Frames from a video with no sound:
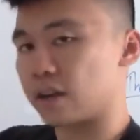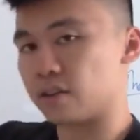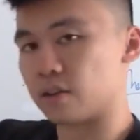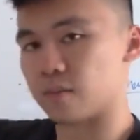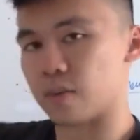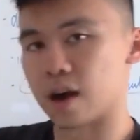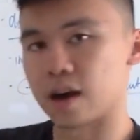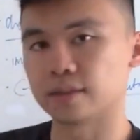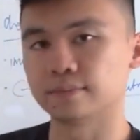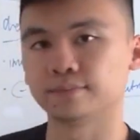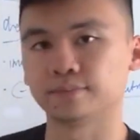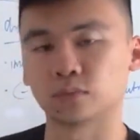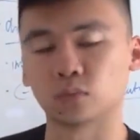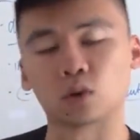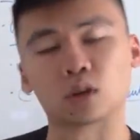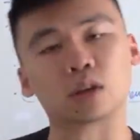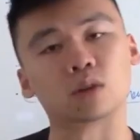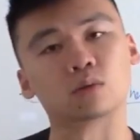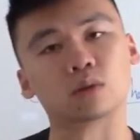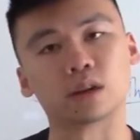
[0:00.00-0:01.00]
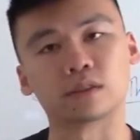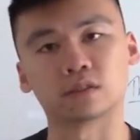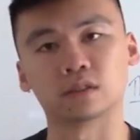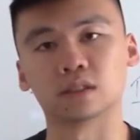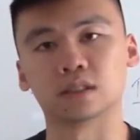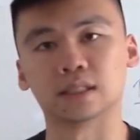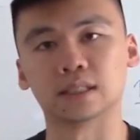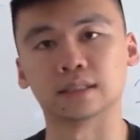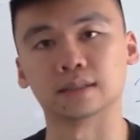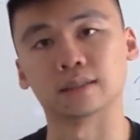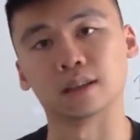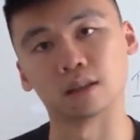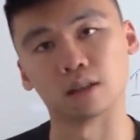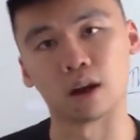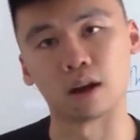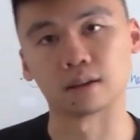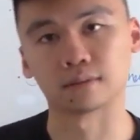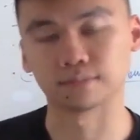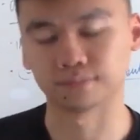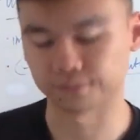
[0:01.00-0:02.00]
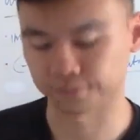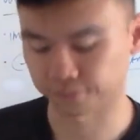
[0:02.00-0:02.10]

of your mind. We're going to reference it a lot.